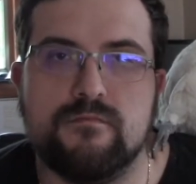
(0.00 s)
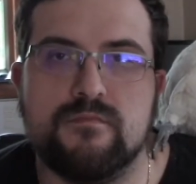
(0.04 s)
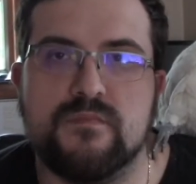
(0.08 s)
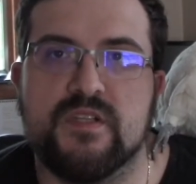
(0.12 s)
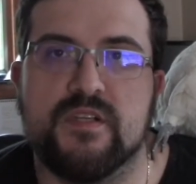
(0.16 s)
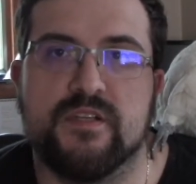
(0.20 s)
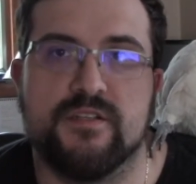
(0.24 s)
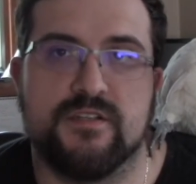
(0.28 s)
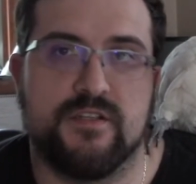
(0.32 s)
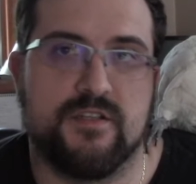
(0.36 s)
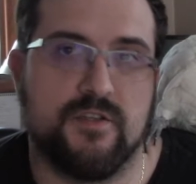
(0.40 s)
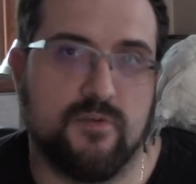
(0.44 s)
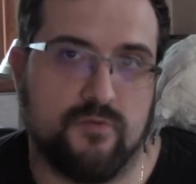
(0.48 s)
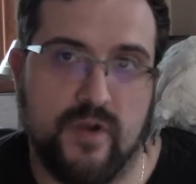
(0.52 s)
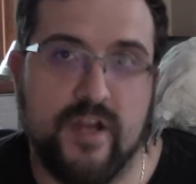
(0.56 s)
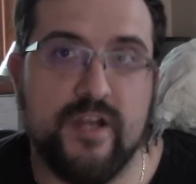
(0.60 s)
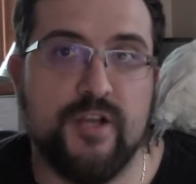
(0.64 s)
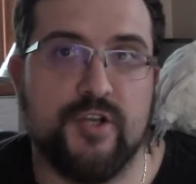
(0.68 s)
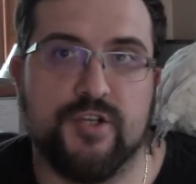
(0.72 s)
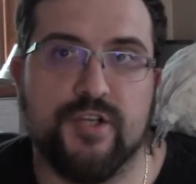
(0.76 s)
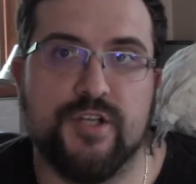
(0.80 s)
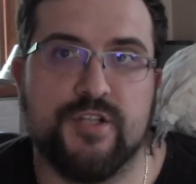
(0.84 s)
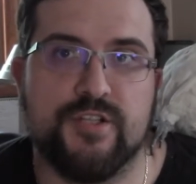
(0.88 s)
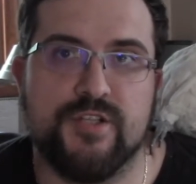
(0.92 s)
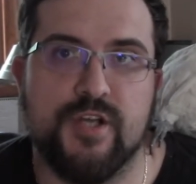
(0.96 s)
Because at the rate
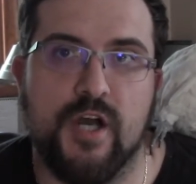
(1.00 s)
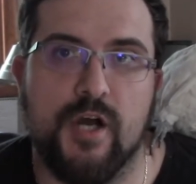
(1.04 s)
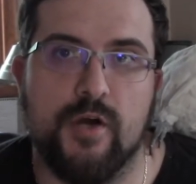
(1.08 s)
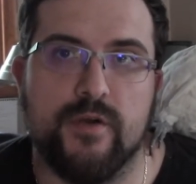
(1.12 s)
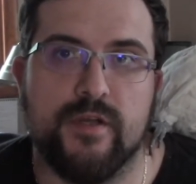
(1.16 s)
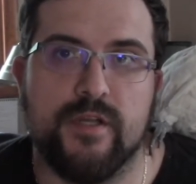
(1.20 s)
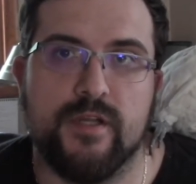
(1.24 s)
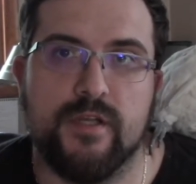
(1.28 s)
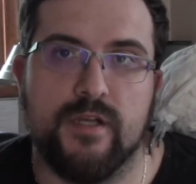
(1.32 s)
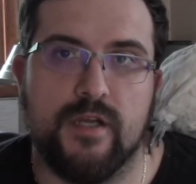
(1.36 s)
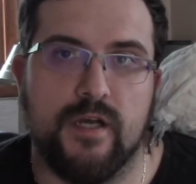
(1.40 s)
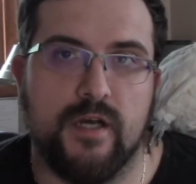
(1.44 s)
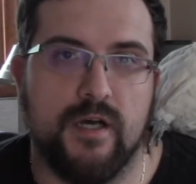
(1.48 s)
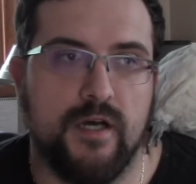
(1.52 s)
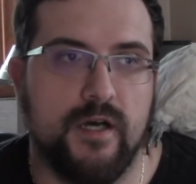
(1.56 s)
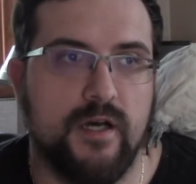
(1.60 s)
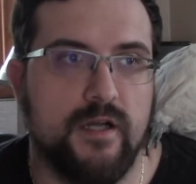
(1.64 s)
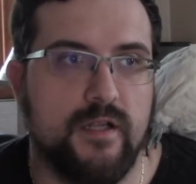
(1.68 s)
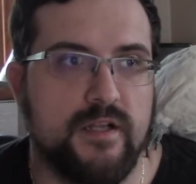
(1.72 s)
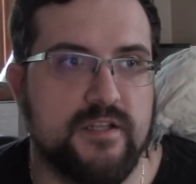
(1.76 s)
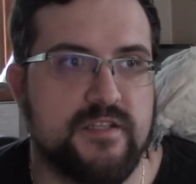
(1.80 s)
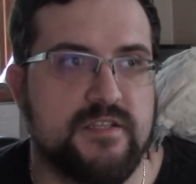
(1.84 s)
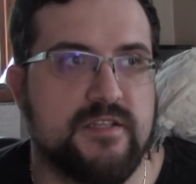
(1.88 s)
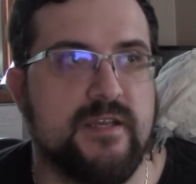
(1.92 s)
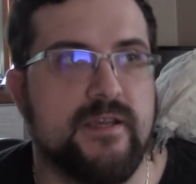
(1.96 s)
shit's going, uh,
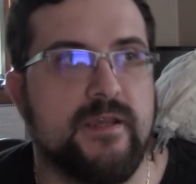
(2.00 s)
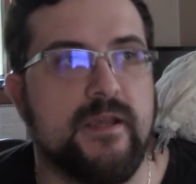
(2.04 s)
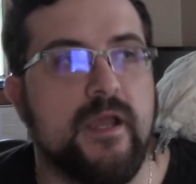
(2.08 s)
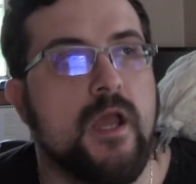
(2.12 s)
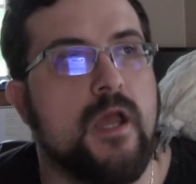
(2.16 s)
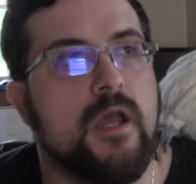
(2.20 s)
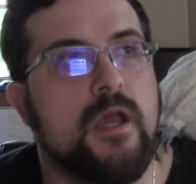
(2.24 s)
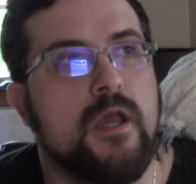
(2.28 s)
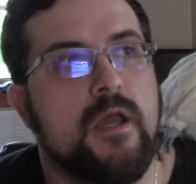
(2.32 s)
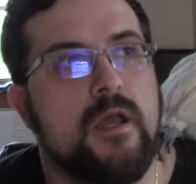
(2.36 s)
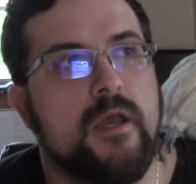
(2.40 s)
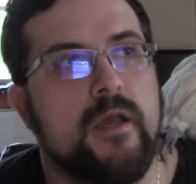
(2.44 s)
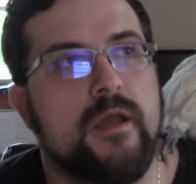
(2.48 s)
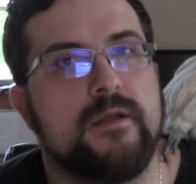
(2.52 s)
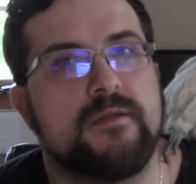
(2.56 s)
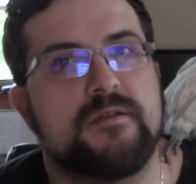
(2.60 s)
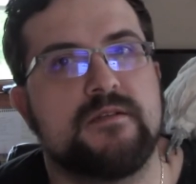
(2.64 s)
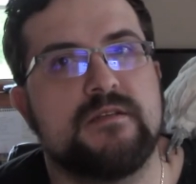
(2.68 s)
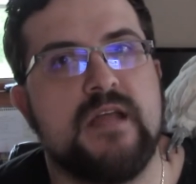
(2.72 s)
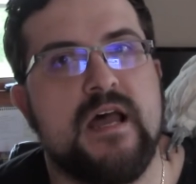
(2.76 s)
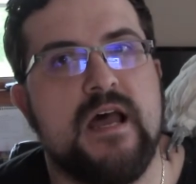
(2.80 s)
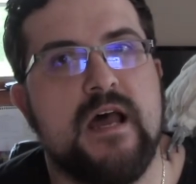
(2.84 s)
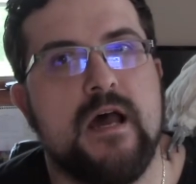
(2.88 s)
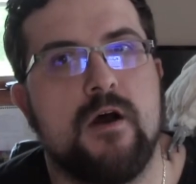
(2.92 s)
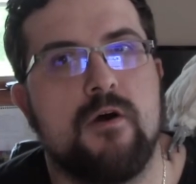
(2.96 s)
let's see, it's
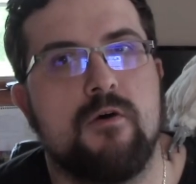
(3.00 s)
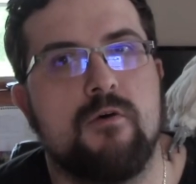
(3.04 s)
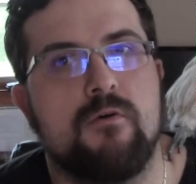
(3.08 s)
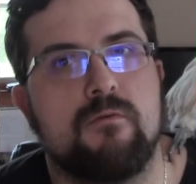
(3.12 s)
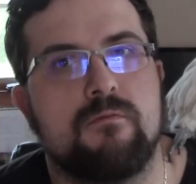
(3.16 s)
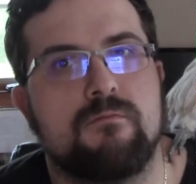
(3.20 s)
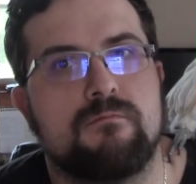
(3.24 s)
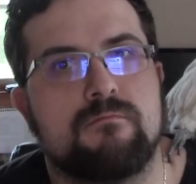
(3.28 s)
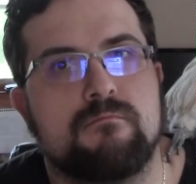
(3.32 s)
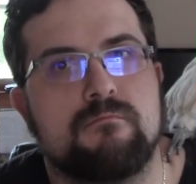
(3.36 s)
now